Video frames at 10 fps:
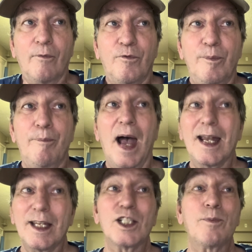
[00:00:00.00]

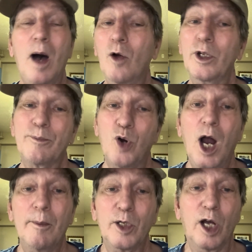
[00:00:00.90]
That is my only
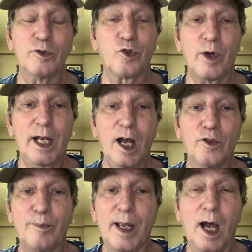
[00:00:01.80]
problem with Oak Street
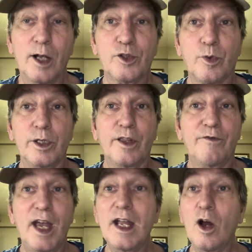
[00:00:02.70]
Health, to be honest with you.
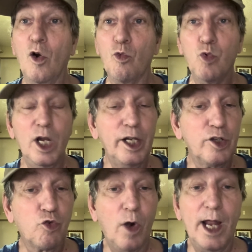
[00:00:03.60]
They are really
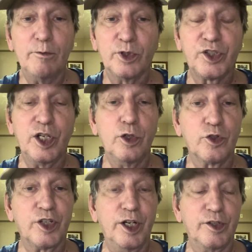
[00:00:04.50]
great with senior
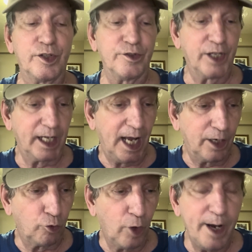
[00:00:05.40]
citizens. They
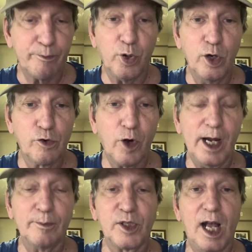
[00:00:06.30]
got great
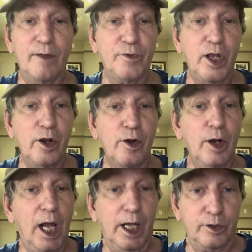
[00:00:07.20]
programs out there.
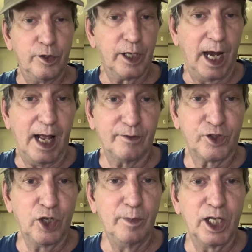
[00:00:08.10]
You can have
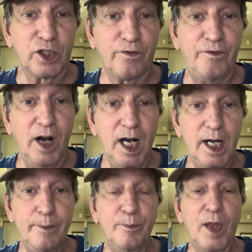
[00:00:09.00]
so much
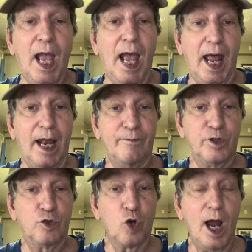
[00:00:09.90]
fun. And if
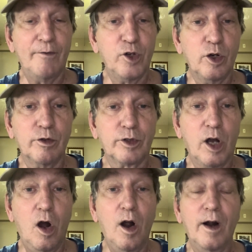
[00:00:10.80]
you drive your own
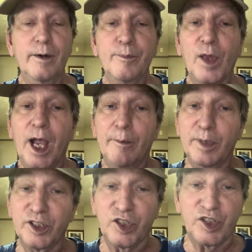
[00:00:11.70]
car,
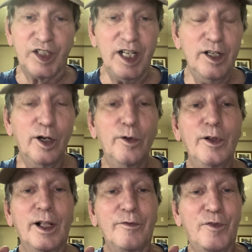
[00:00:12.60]
but still,
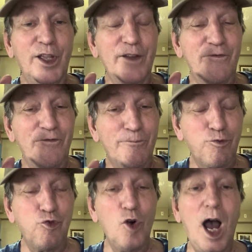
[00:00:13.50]
the
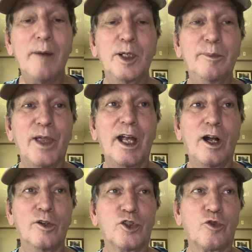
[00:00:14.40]
problem that
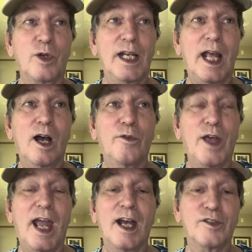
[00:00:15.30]
Oak Street Health
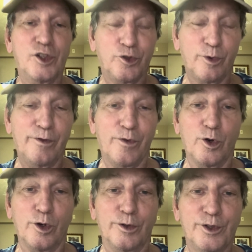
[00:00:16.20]
has is
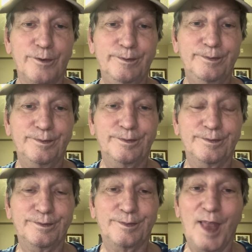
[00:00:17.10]
referrals.
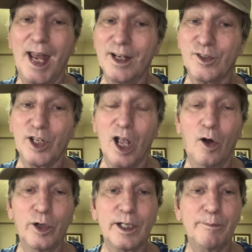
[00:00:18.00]
That is the
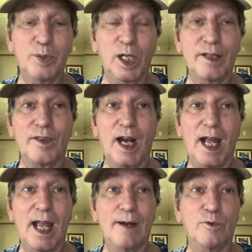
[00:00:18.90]
only complaint that I
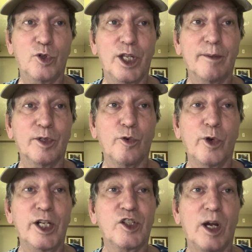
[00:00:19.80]
have with them, and the
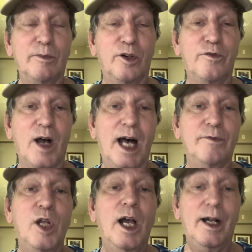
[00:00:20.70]
reason I'm going
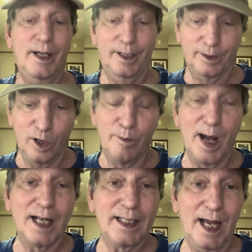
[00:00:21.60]
to go
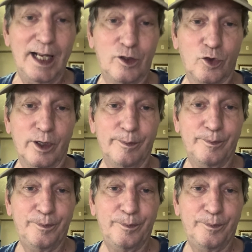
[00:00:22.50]
back to Atrium.